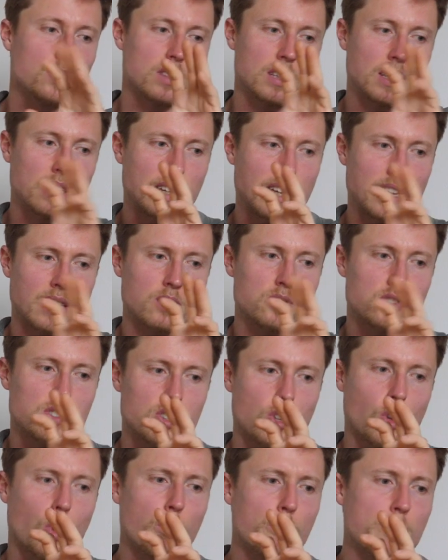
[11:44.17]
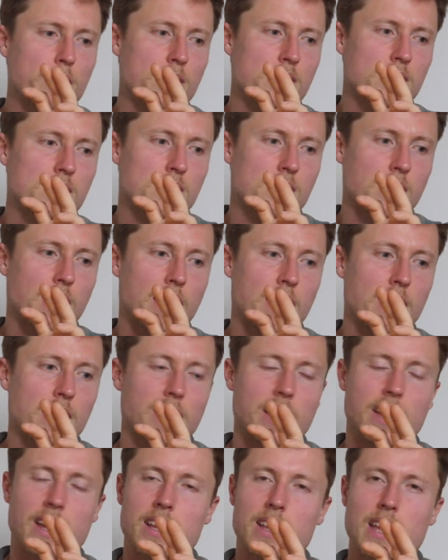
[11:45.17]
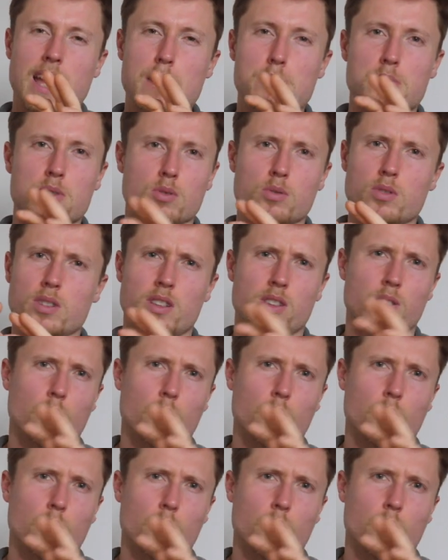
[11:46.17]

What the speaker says: They kind of slopey inside. I had absolutely